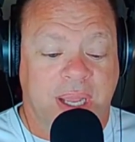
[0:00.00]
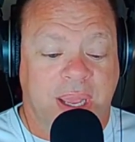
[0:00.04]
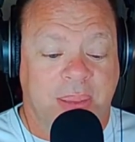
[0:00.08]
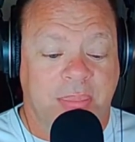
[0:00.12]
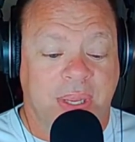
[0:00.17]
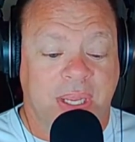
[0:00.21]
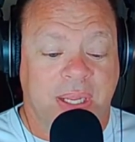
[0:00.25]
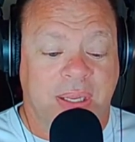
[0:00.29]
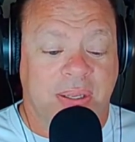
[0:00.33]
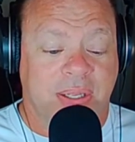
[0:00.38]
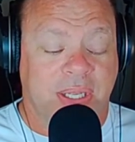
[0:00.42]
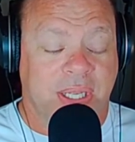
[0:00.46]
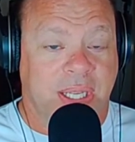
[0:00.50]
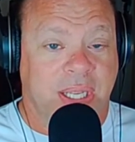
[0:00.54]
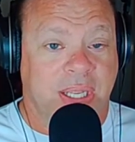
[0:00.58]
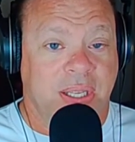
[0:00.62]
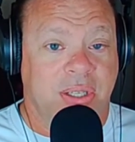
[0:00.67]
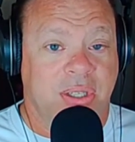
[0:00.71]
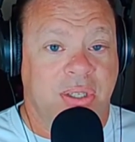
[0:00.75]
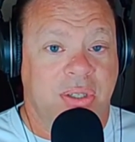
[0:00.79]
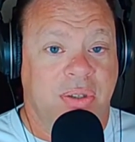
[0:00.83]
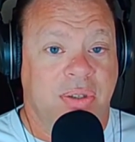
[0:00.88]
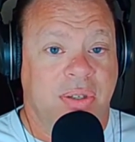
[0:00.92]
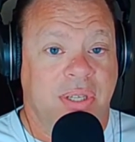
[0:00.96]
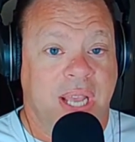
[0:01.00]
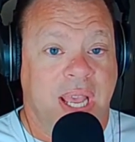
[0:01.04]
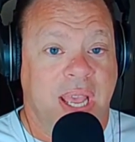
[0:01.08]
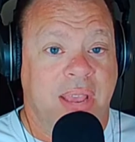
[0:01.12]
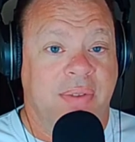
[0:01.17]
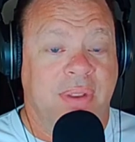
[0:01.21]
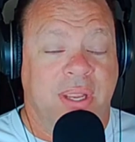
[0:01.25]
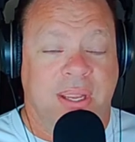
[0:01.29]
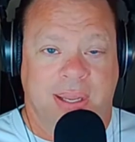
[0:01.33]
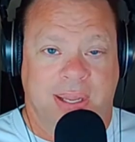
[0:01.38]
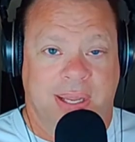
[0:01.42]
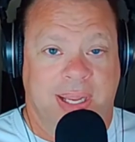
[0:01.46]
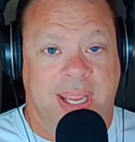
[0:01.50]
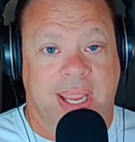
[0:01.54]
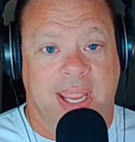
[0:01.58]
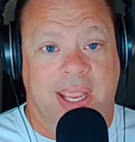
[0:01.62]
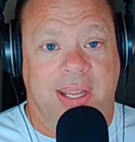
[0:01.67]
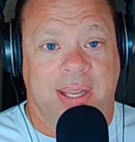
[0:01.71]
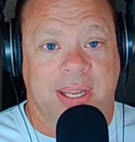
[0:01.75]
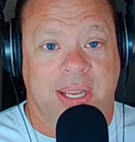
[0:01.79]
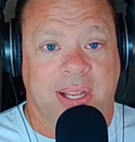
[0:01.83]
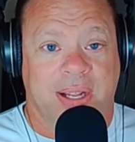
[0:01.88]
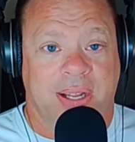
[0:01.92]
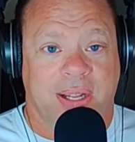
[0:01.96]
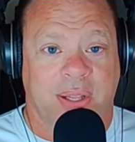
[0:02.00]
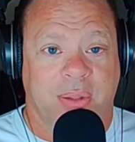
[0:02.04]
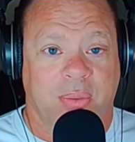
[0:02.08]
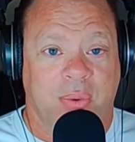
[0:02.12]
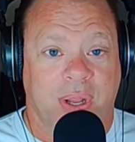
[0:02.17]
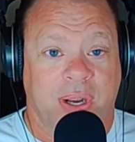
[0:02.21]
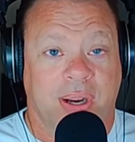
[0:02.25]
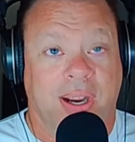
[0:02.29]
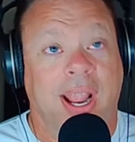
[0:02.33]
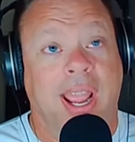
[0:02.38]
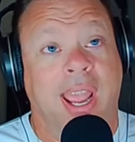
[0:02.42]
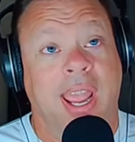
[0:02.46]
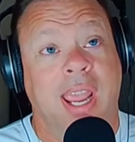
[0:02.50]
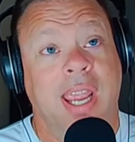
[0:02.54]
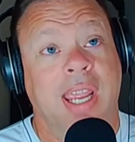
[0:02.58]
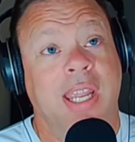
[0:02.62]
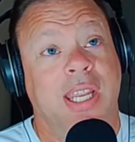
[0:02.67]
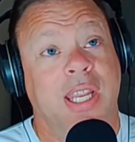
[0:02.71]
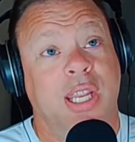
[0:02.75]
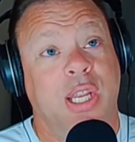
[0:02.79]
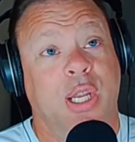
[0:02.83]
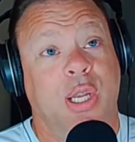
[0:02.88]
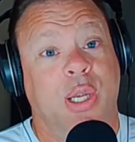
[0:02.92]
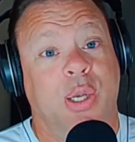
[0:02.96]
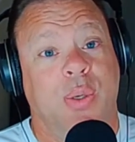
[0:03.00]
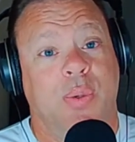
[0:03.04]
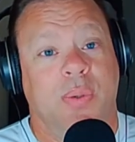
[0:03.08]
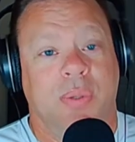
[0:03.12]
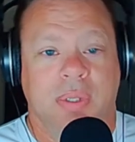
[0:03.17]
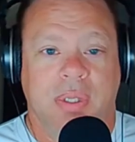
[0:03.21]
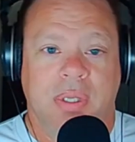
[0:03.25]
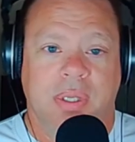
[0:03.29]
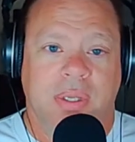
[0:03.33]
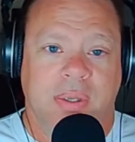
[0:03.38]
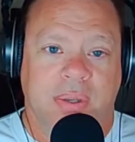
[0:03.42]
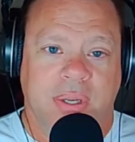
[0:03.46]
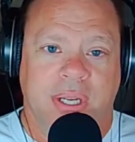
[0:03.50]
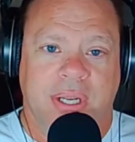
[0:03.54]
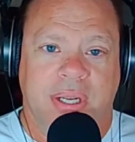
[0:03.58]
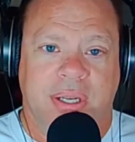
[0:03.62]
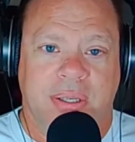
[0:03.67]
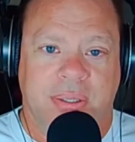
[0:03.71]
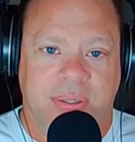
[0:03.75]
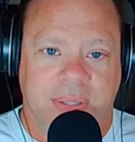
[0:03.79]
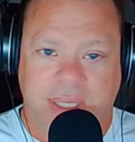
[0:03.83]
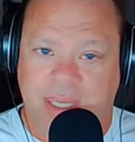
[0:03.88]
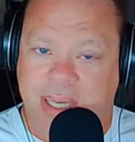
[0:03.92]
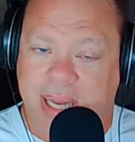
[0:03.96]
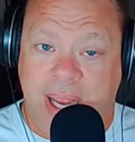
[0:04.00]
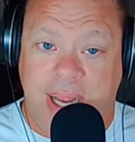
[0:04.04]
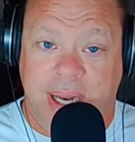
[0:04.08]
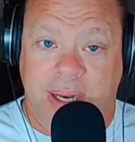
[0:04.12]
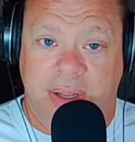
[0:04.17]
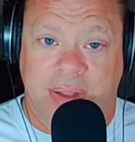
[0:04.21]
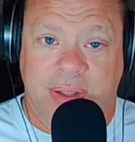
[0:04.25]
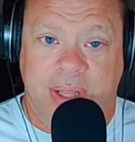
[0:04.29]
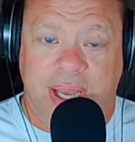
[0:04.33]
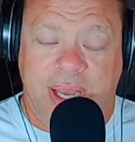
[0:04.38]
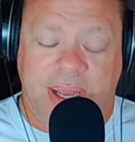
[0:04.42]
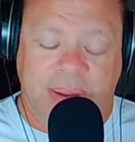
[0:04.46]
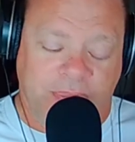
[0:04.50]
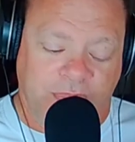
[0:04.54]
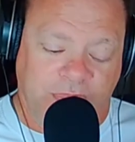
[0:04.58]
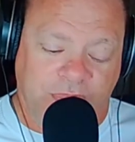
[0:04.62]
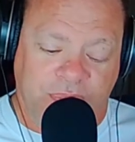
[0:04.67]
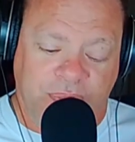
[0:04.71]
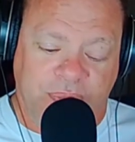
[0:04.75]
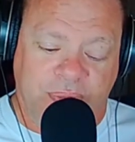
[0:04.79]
I mean, to get your diving, you can't yell in the water, hey you! You know, can't do that.